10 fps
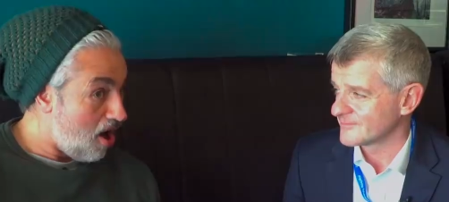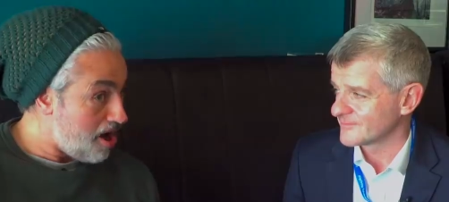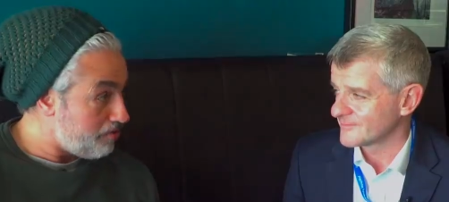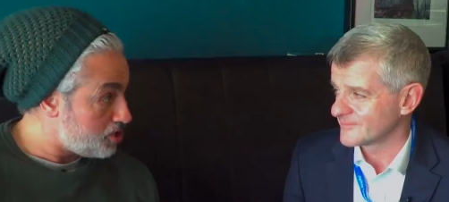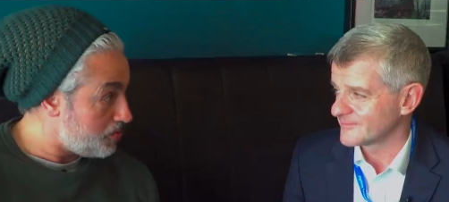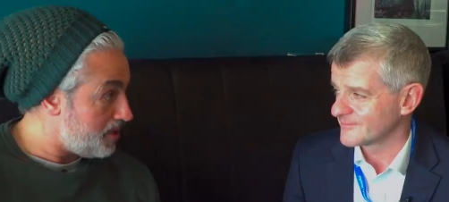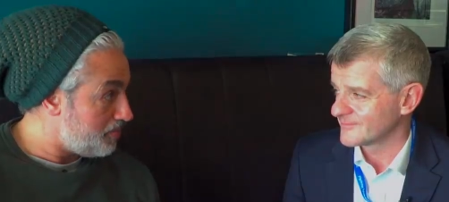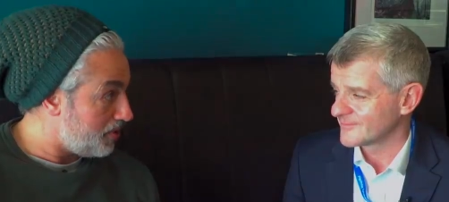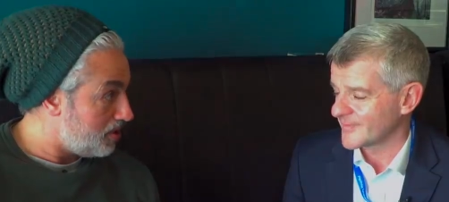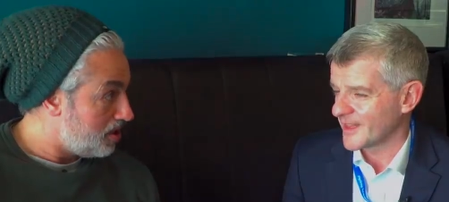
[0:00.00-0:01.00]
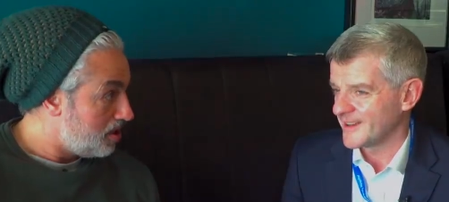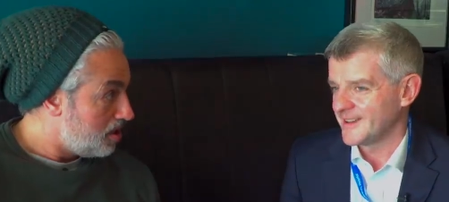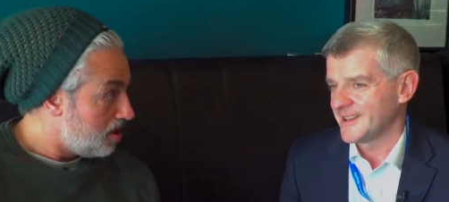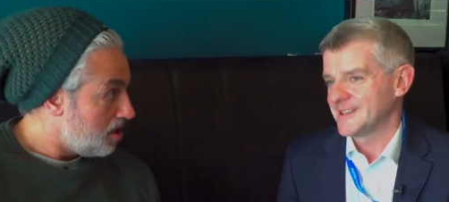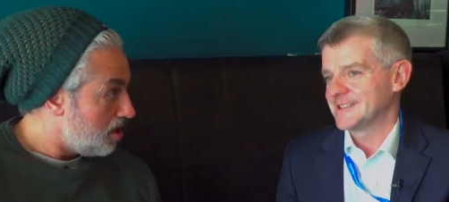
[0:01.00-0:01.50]
Speaker 1: Irish people.
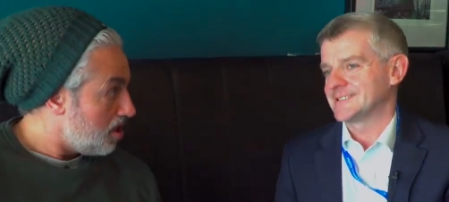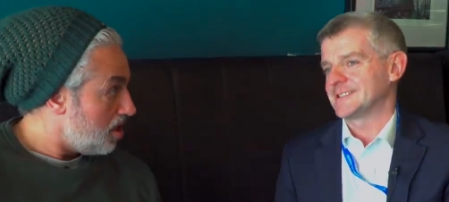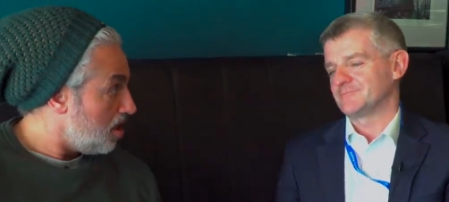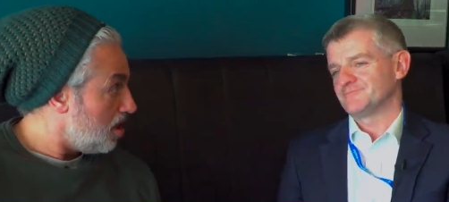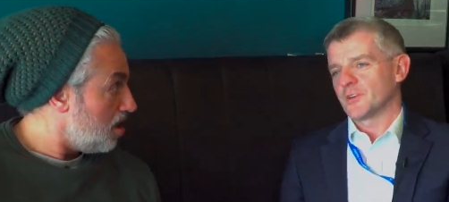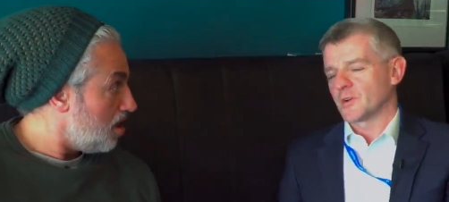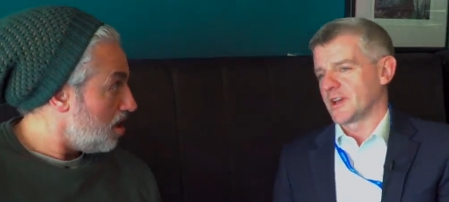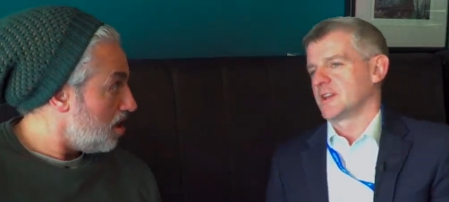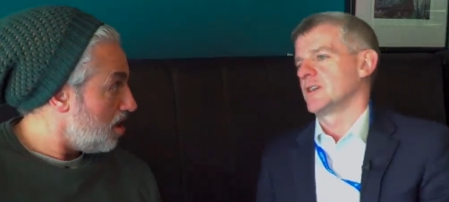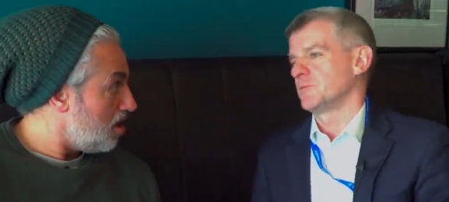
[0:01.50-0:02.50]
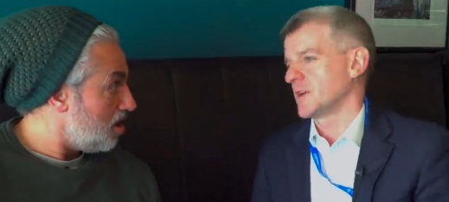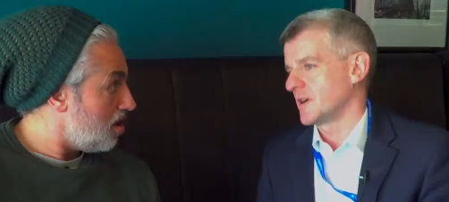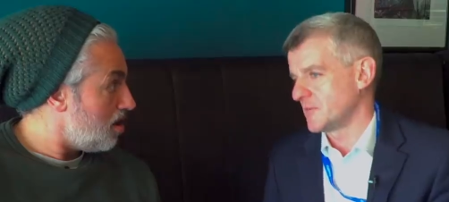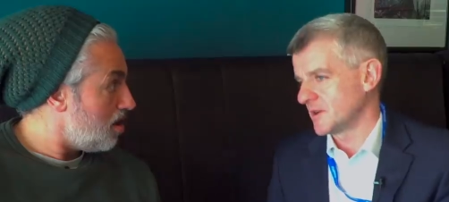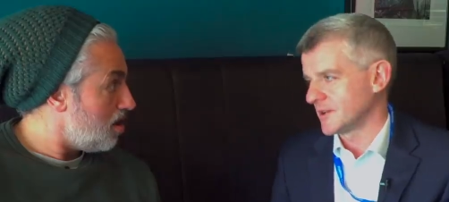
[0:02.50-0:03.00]
Speaker 2: Okay, no, I'm not.
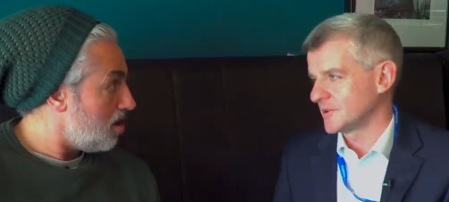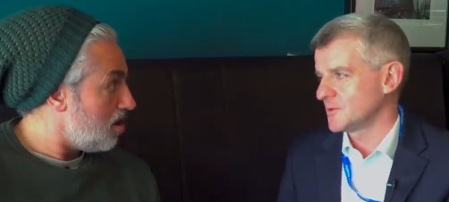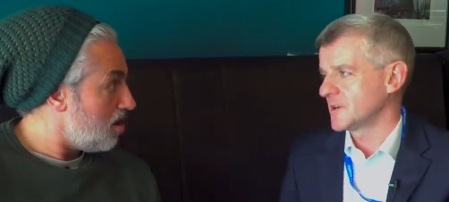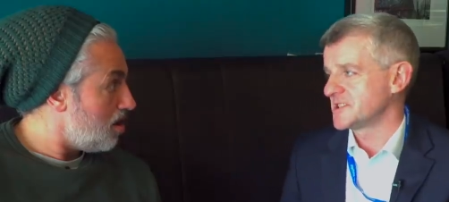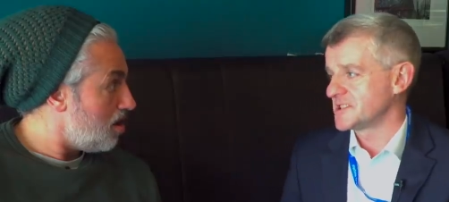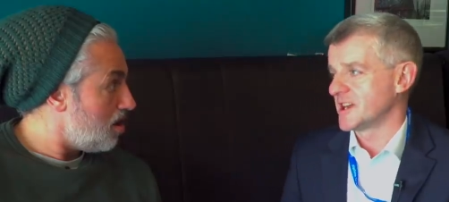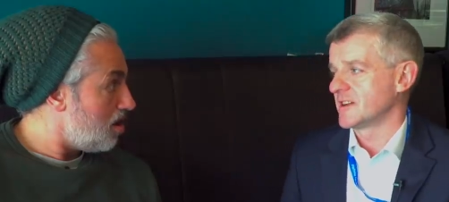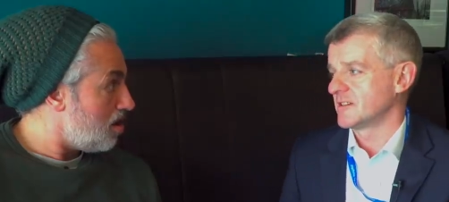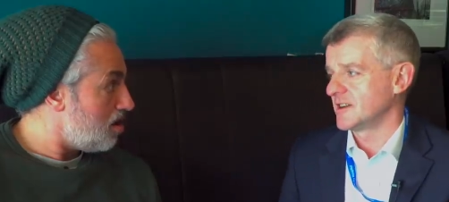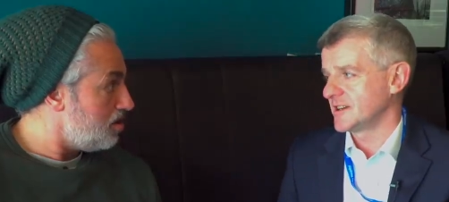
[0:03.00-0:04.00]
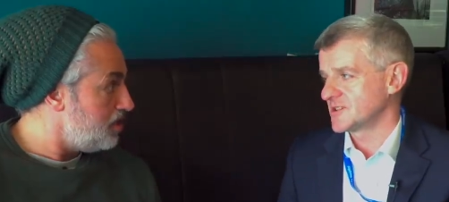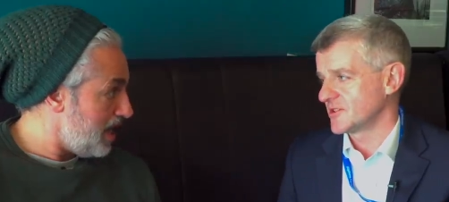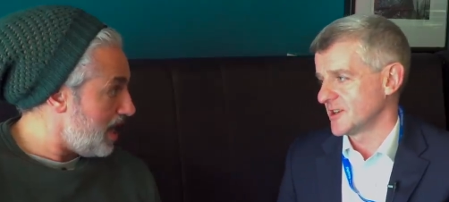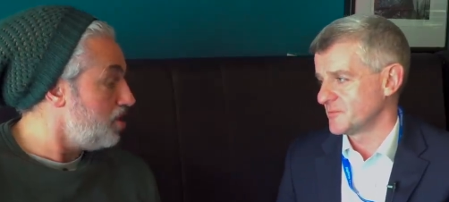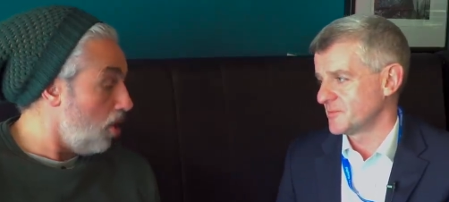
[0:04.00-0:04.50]
I'm not. I don't want to generalize.
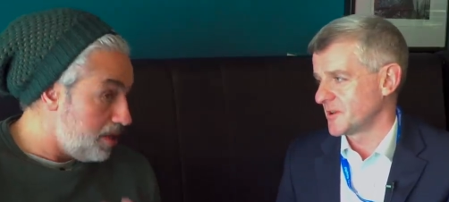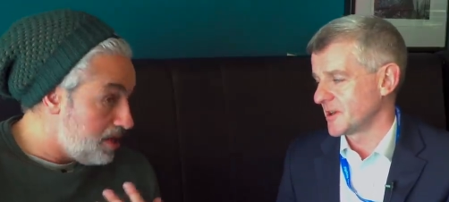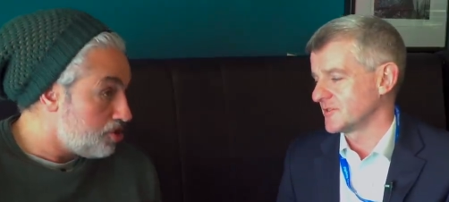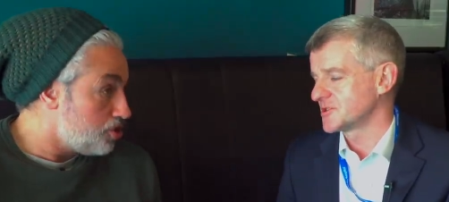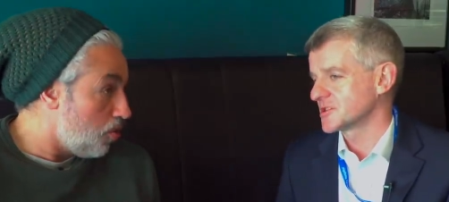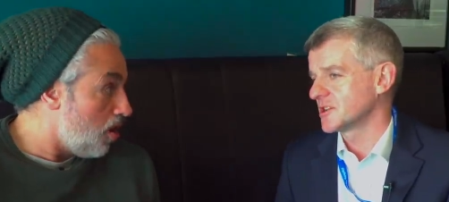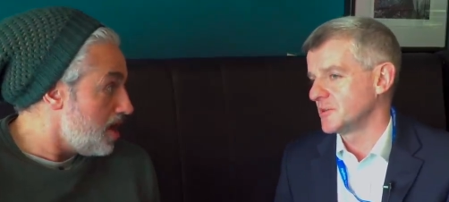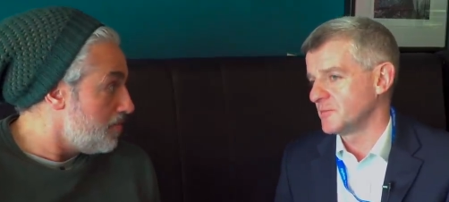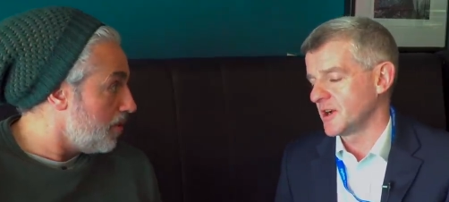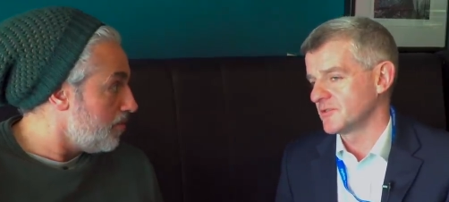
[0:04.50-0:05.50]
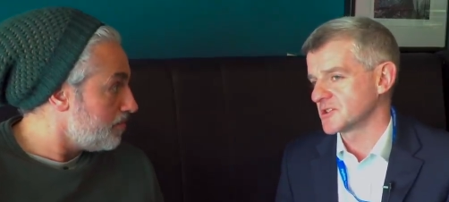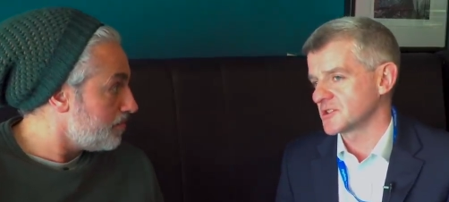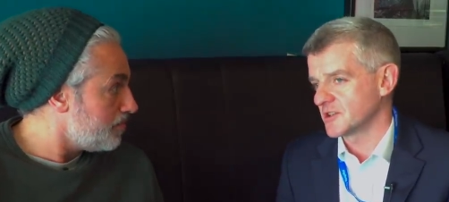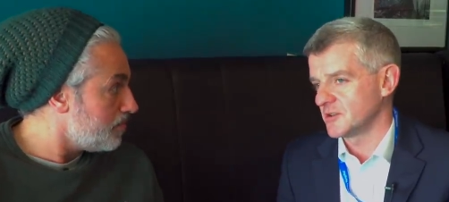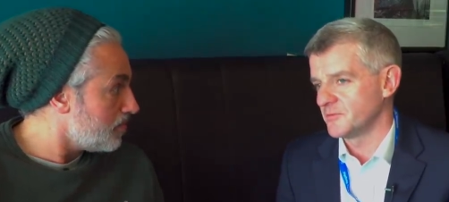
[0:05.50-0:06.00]
Yeah, right? no, either I've do I. Come, but I've
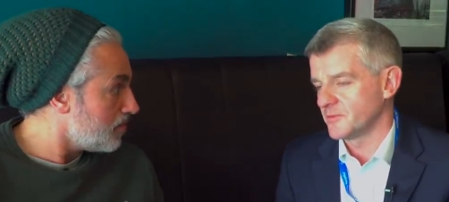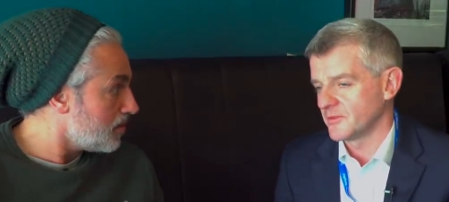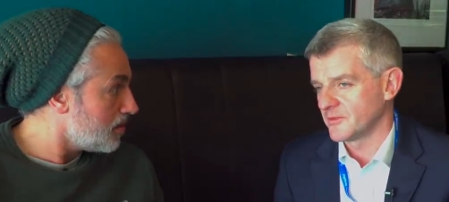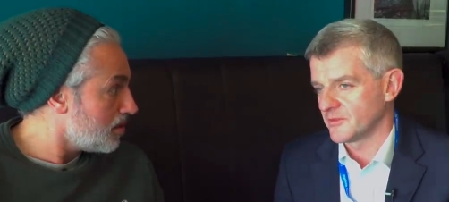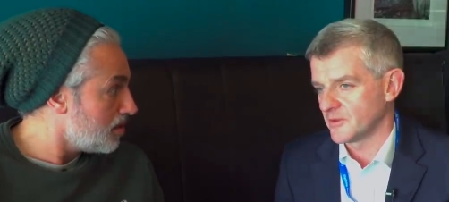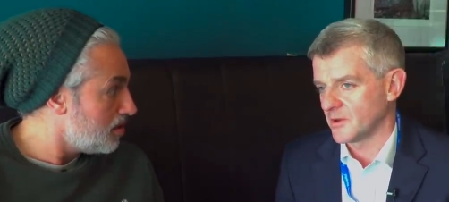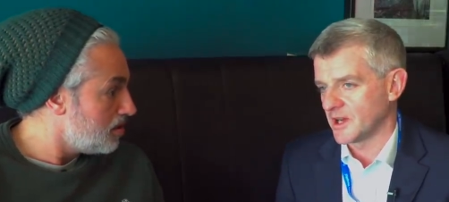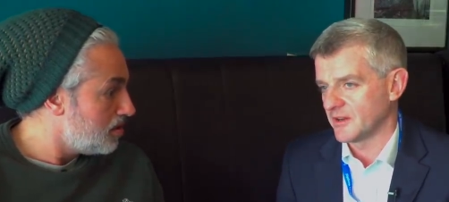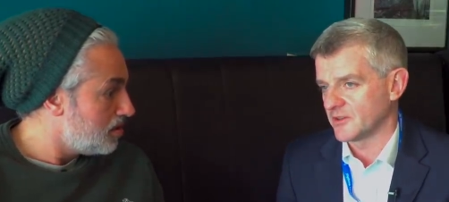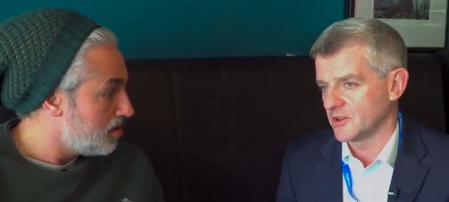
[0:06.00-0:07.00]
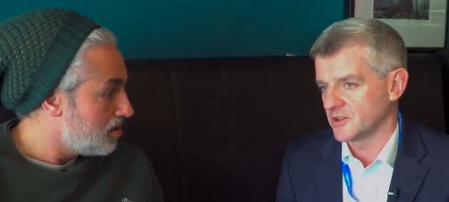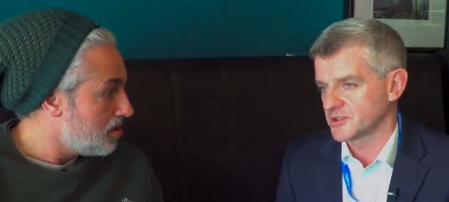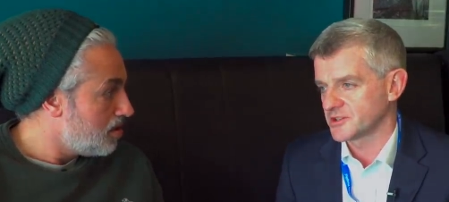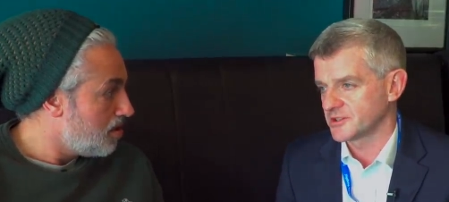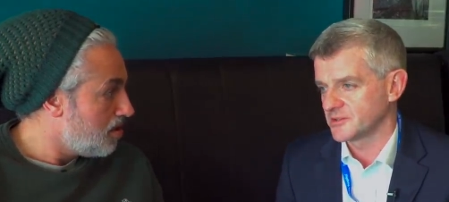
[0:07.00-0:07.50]
just come having
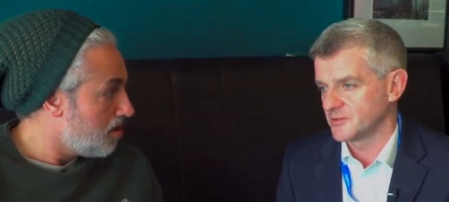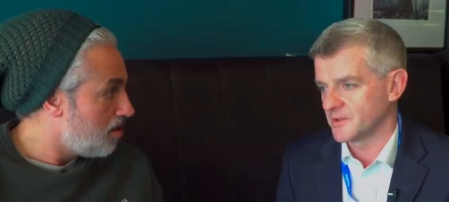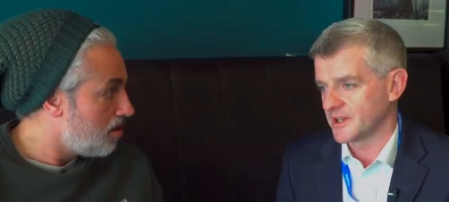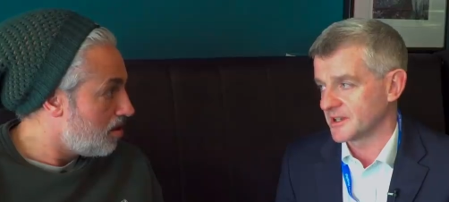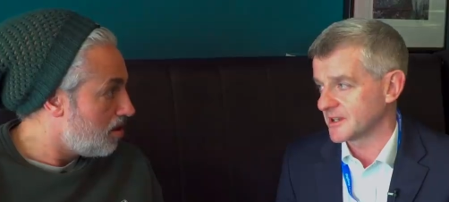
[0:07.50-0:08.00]
lunch with an